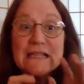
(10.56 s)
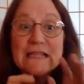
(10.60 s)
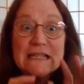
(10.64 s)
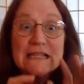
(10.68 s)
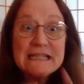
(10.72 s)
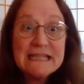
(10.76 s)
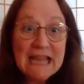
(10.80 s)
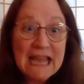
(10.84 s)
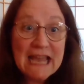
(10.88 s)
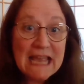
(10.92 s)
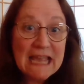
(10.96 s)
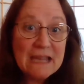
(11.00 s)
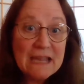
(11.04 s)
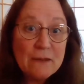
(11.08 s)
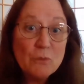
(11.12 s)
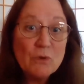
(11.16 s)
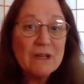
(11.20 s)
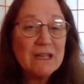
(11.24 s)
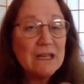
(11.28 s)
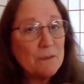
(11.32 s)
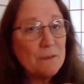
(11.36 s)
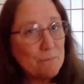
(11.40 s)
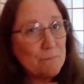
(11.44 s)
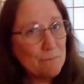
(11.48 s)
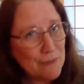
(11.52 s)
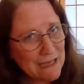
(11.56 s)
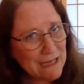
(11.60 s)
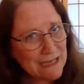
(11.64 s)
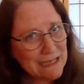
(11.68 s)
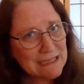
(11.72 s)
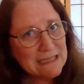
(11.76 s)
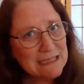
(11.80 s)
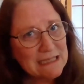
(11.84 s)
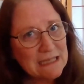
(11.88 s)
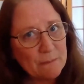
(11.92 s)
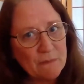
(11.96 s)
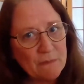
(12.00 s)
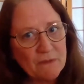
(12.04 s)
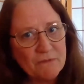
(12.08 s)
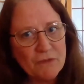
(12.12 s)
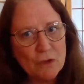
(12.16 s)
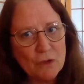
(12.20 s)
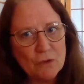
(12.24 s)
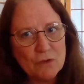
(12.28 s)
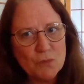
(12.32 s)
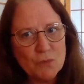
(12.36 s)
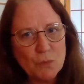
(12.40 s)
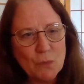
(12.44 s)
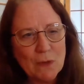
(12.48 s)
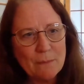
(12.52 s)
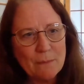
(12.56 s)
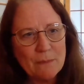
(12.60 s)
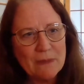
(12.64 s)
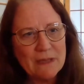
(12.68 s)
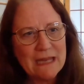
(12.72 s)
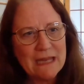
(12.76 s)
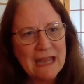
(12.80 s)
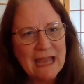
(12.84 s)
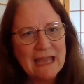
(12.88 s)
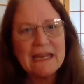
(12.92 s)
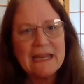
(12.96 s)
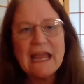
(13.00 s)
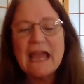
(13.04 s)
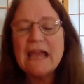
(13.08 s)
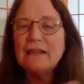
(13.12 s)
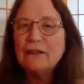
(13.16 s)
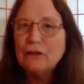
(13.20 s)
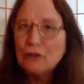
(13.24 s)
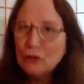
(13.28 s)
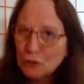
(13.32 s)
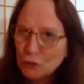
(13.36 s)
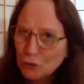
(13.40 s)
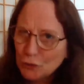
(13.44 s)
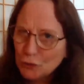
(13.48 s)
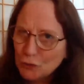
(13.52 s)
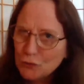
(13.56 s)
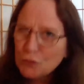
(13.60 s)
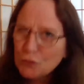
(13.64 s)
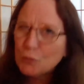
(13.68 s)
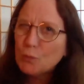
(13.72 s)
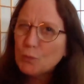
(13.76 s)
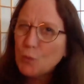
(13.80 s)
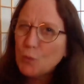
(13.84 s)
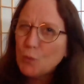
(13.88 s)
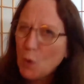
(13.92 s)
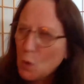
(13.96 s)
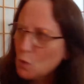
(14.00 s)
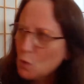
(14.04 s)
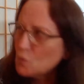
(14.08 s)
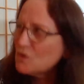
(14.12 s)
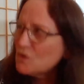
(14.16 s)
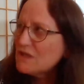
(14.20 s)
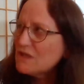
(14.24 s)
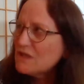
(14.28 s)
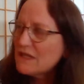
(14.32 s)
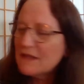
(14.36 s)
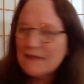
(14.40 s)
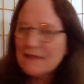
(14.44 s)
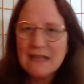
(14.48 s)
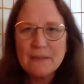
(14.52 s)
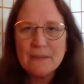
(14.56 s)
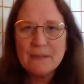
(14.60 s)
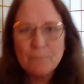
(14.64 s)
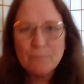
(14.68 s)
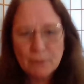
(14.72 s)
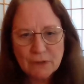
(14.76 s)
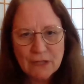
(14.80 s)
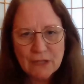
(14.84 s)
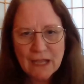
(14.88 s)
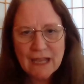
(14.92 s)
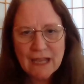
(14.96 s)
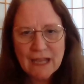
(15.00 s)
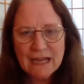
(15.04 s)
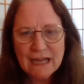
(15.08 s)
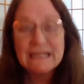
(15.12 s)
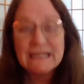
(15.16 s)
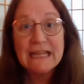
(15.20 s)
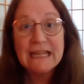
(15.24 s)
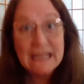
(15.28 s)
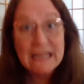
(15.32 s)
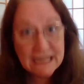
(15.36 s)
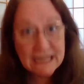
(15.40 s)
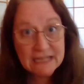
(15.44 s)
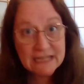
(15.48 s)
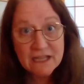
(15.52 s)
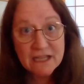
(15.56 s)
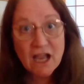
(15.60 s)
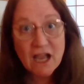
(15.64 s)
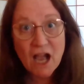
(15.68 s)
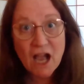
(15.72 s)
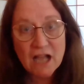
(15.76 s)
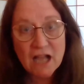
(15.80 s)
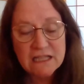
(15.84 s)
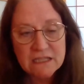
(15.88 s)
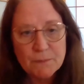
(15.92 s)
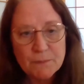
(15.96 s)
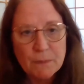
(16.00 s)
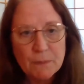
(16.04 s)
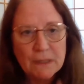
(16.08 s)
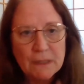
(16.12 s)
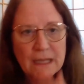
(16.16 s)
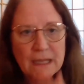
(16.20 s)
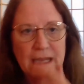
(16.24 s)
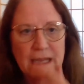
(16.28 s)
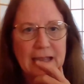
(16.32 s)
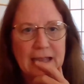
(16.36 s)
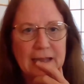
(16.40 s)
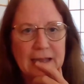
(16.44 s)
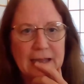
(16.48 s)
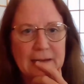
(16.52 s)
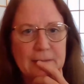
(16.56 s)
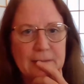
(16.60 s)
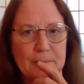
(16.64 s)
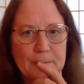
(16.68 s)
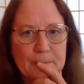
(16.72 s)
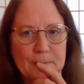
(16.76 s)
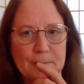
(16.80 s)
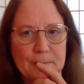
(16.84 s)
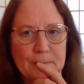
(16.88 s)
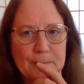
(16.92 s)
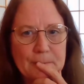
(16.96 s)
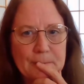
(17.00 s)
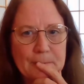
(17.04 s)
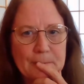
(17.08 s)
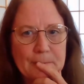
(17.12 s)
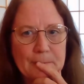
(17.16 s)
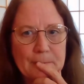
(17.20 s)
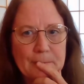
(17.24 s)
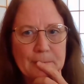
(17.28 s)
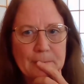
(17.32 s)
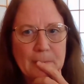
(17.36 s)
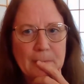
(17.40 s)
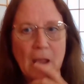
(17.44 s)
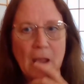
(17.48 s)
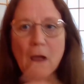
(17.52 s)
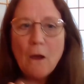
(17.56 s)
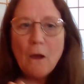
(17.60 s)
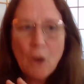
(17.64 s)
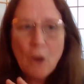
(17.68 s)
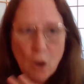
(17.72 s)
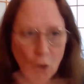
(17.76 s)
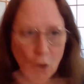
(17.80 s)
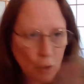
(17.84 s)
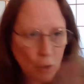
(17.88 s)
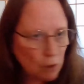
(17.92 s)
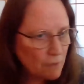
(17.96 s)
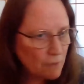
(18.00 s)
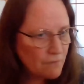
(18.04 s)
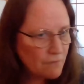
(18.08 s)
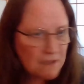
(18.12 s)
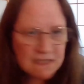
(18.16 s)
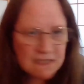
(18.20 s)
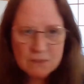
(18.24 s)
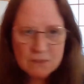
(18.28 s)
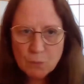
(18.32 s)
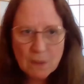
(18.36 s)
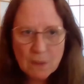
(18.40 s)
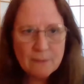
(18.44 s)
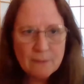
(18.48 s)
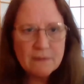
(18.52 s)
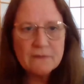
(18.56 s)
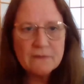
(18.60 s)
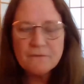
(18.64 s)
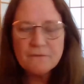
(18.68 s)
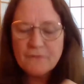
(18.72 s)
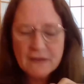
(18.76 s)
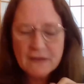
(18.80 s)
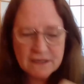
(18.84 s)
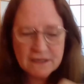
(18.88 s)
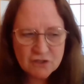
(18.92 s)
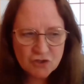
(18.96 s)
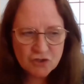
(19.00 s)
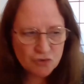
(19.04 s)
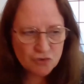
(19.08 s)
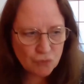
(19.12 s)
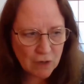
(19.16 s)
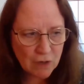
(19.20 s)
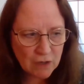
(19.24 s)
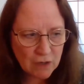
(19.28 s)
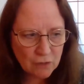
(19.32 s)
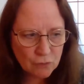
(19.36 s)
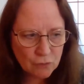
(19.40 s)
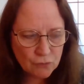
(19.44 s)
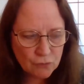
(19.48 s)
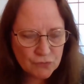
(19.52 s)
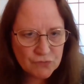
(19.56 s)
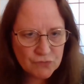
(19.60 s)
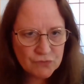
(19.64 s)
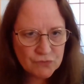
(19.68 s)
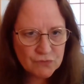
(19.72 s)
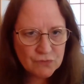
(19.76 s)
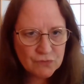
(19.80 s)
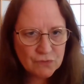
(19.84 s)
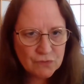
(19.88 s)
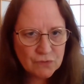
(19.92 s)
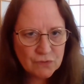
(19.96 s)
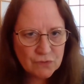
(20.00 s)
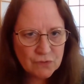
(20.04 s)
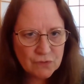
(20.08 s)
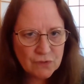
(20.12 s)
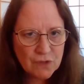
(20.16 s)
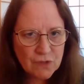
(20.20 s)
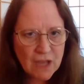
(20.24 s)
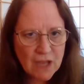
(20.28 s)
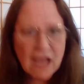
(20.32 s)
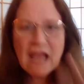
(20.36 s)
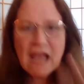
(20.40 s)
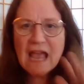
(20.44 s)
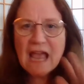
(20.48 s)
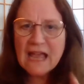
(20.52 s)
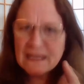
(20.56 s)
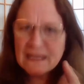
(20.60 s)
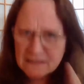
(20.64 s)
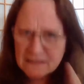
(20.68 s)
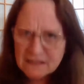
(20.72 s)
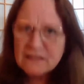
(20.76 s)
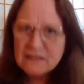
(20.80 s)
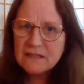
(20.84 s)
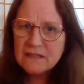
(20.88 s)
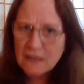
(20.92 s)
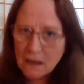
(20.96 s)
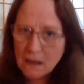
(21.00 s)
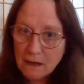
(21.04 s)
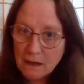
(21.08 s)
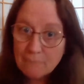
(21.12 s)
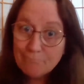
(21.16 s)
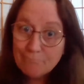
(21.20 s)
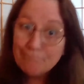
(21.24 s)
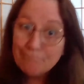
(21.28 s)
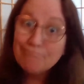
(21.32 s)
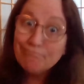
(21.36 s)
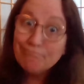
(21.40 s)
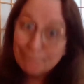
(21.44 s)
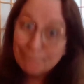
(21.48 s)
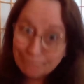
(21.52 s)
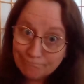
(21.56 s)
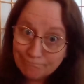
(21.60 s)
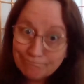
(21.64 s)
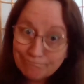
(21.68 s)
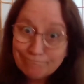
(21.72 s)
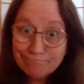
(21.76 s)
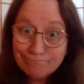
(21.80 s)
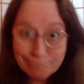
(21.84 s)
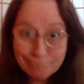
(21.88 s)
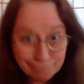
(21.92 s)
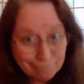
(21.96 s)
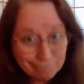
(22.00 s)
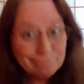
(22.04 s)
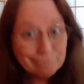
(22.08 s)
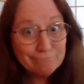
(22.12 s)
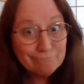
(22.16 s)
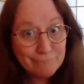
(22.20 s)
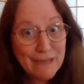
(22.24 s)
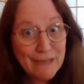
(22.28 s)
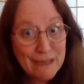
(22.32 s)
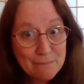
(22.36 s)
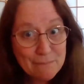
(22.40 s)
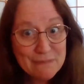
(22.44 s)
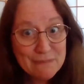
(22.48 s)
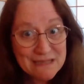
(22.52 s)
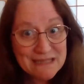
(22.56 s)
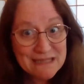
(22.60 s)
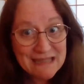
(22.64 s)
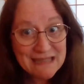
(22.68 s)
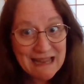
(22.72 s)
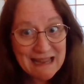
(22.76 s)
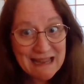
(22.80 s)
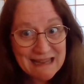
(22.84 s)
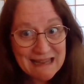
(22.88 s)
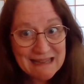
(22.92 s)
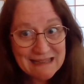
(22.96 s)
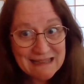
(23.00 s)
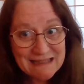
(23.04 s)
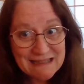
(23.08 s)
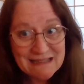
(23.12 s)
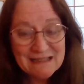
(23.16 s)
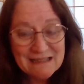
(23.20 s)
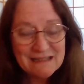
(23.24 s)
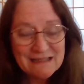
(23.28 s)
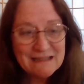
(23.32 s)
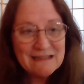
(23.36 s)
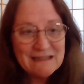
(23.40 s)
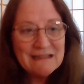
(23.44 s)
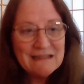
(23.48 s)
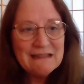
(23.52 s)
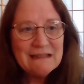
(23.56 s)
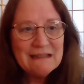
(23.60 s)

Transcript: Today, we're going to meet some of those women and learn the roles that they played in God's plan. All of these women faced struggles, and some made mistakes.